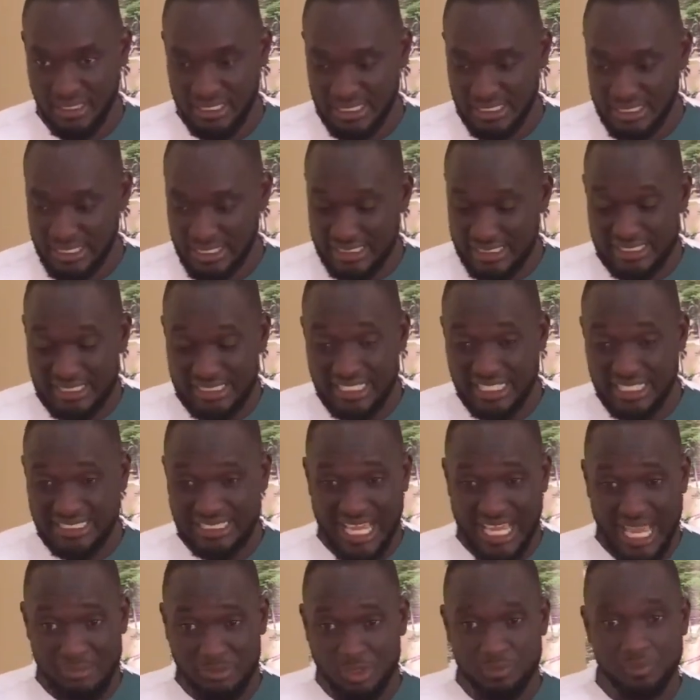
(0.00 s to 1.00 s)
This is the
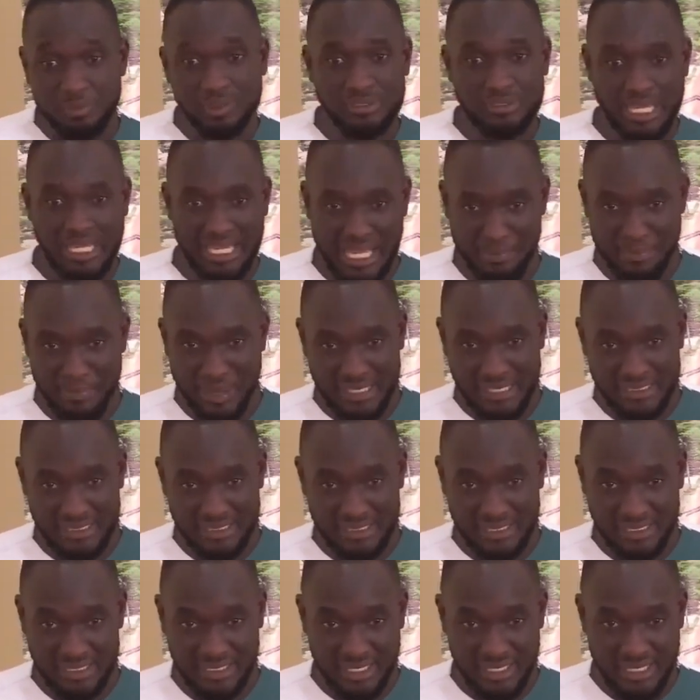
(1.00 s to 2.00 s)
time to build that
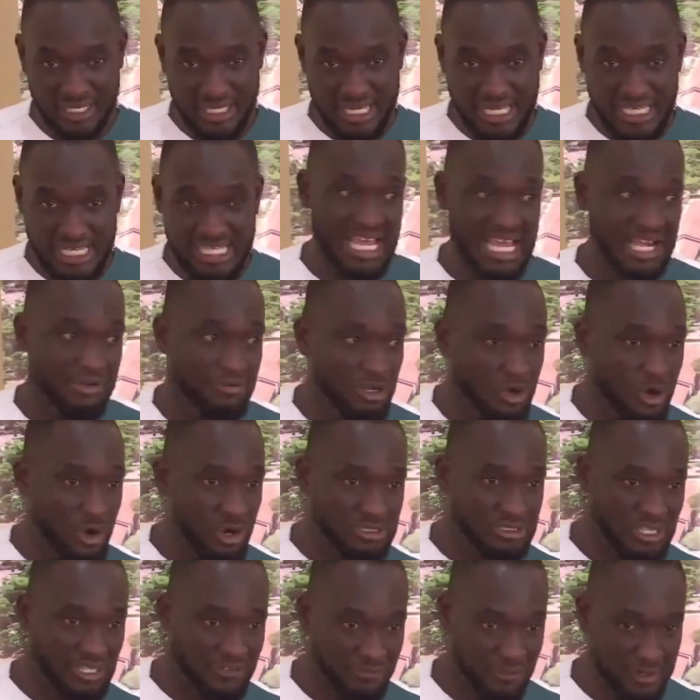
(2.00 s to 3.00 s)
capacity. In
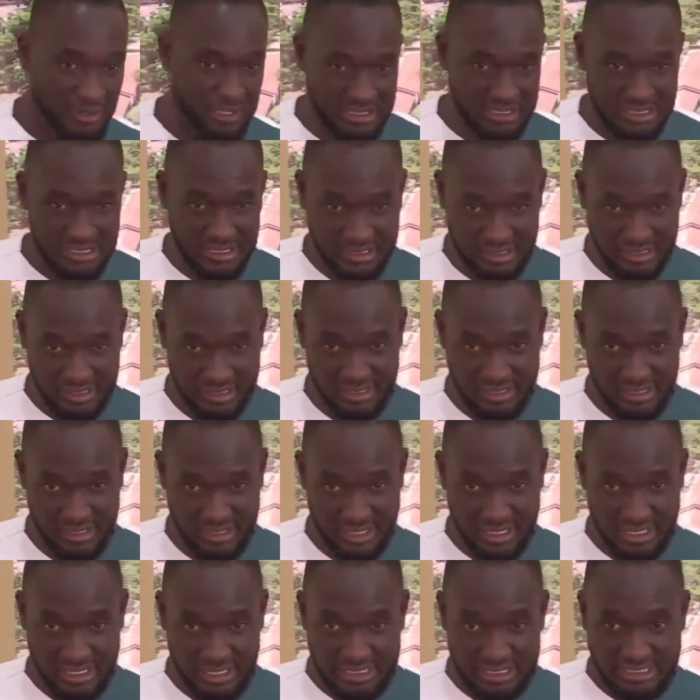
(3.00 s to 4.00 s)
agriculture, for instance,
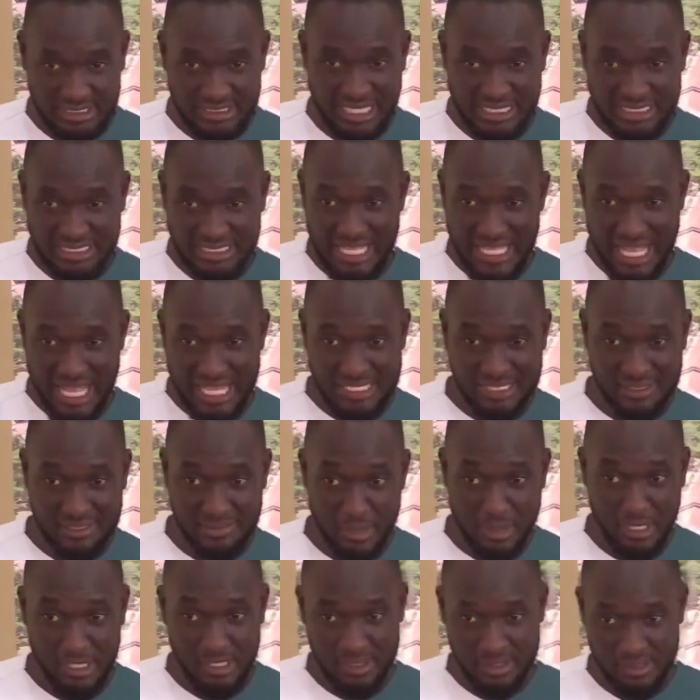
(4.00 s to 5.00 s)
just last
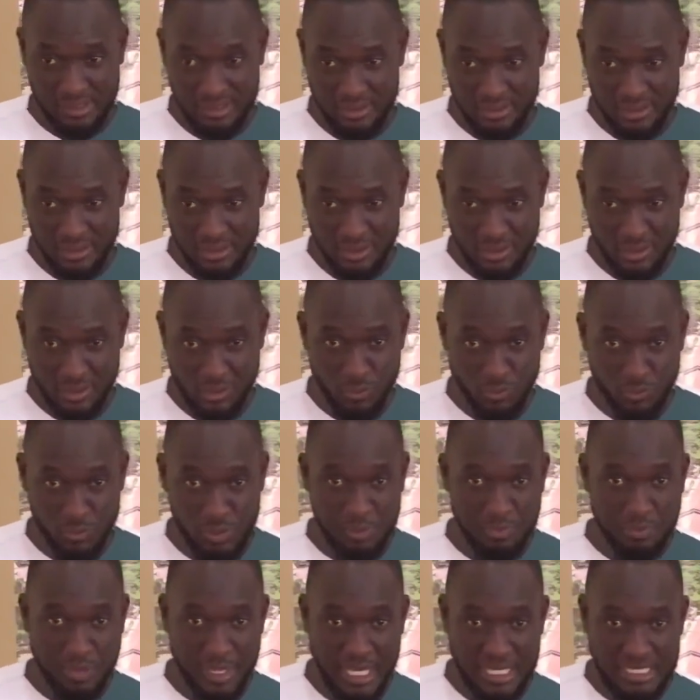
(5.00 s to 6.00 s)
month, we
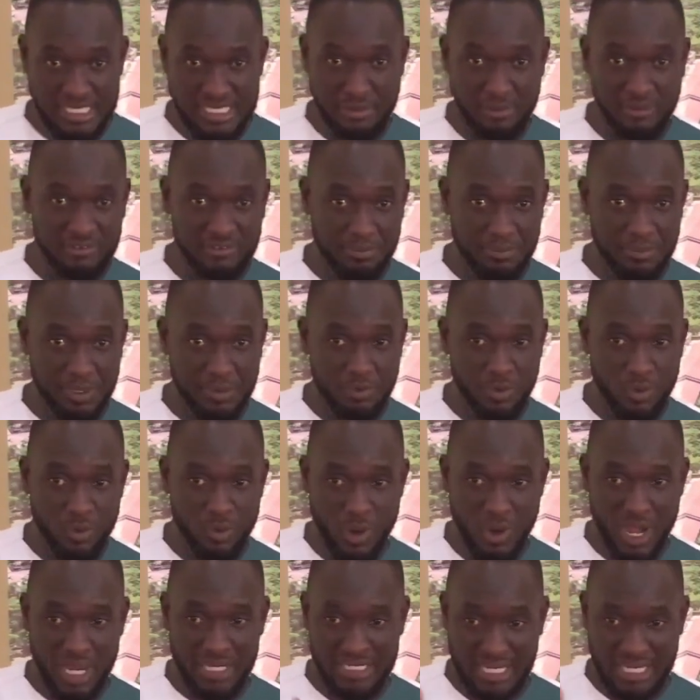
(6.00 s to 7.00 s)
paid some of the people
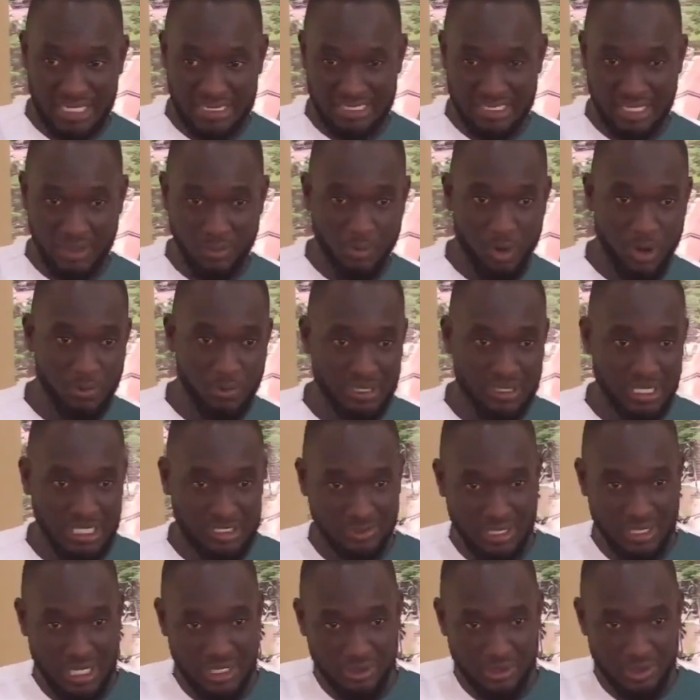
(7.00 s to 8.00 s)
who had done some work with us
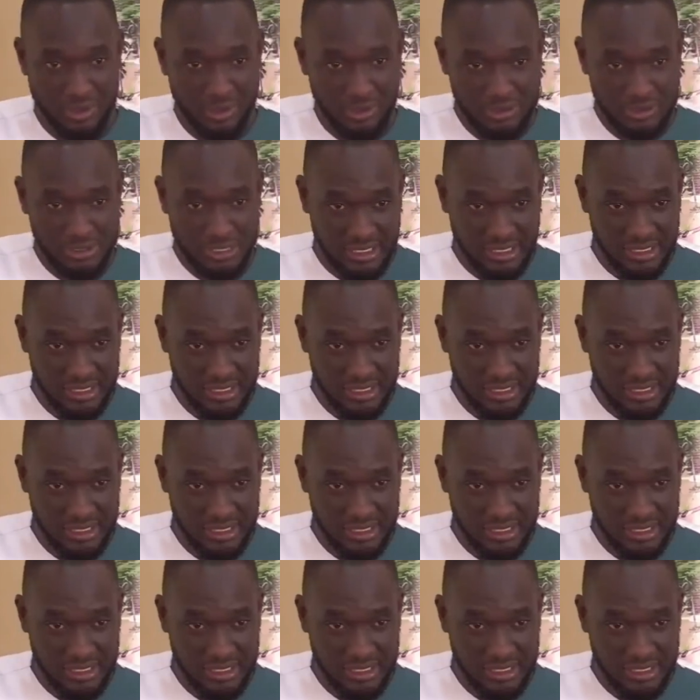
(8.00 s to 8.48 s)
on agriculture.